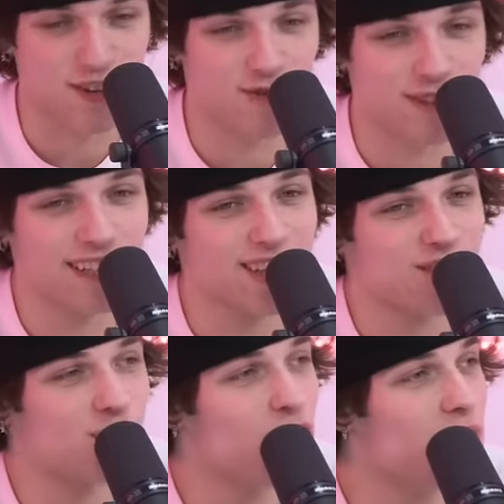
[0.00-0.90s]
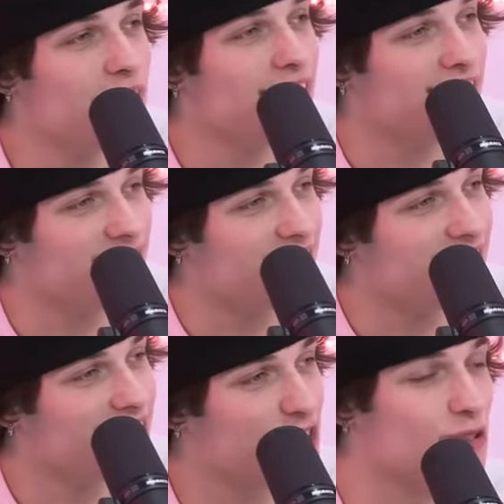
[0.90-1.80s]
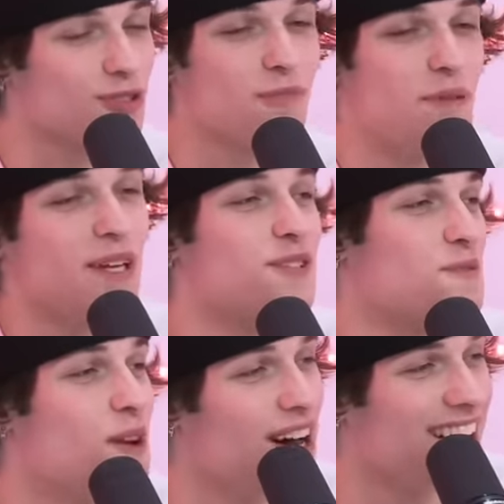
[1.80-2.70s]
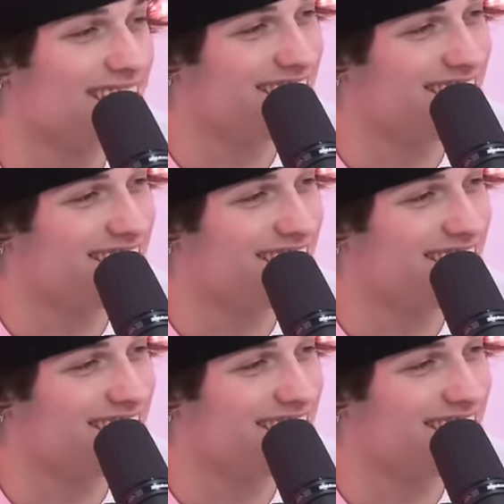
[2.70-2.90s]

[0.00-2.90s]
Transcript: you're reading too many. You're supposed to pitch one.